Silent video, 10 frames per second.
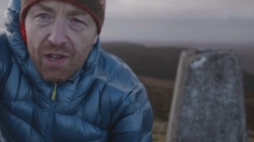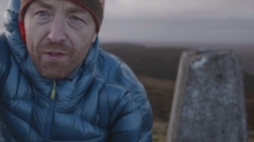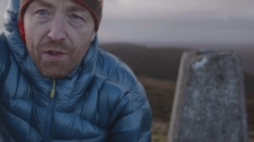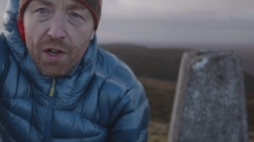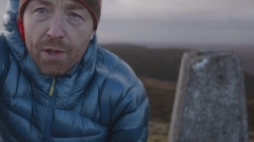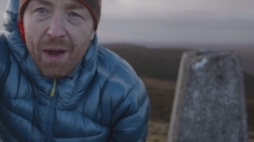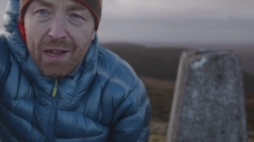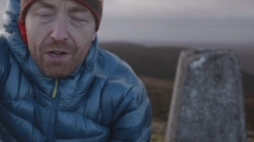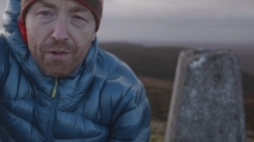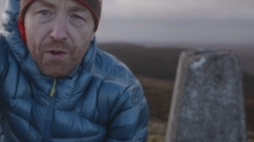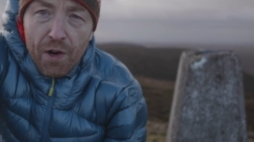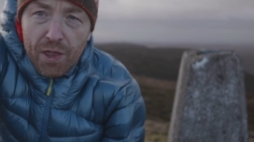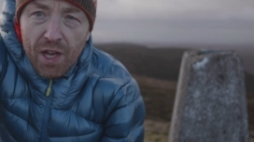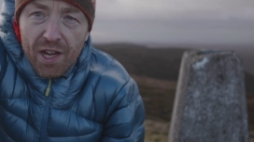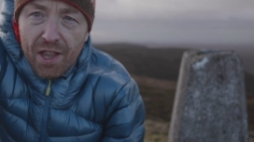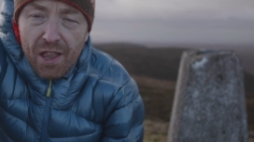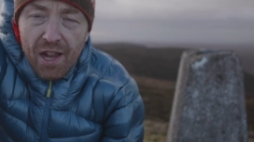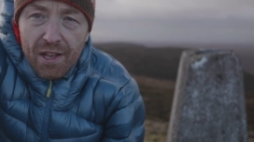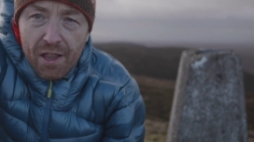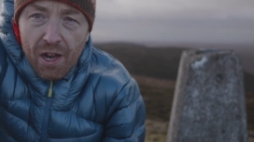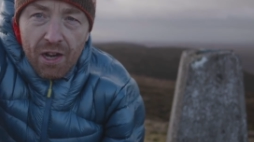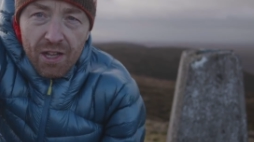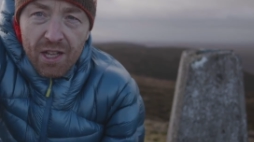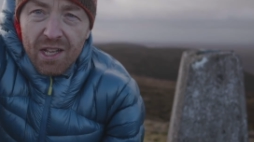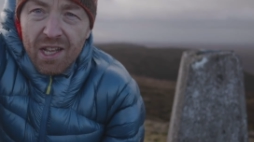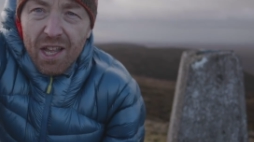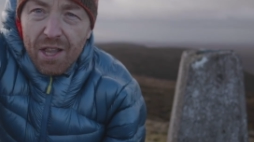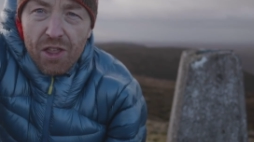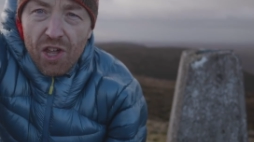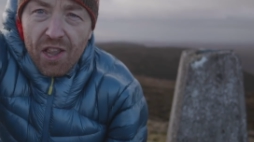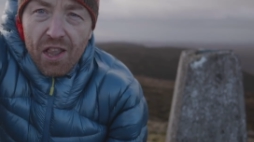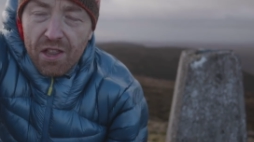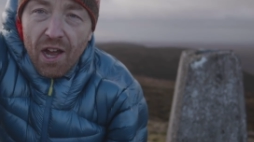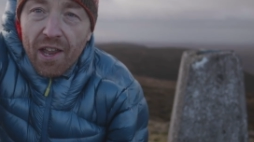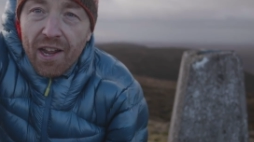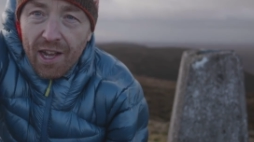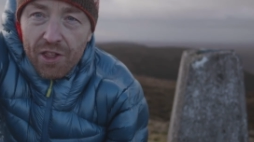even on the micro four thirds sensor, it's just stunning.